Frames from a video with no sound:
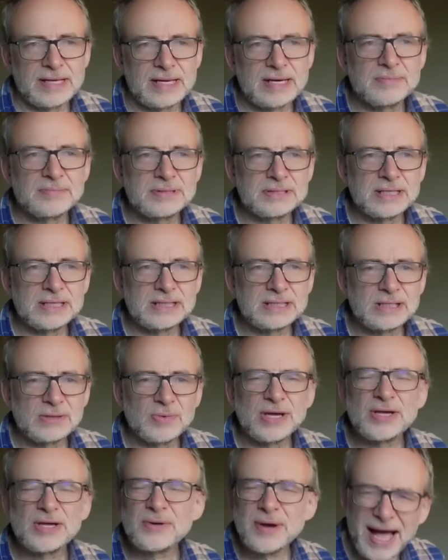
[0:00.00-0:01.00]
in a position
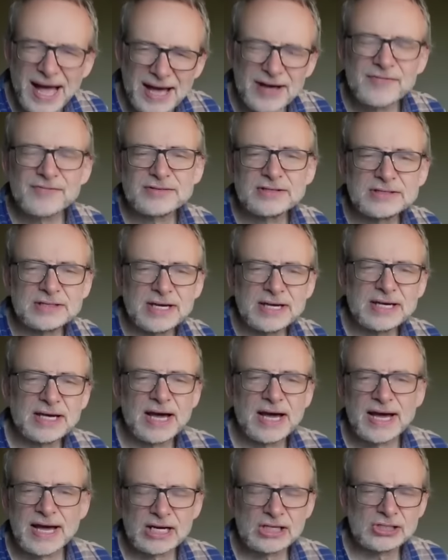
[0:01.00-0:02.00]
where you have to take
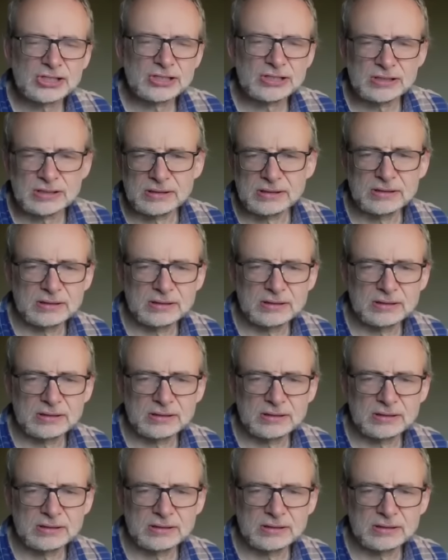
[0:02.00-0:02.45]
action,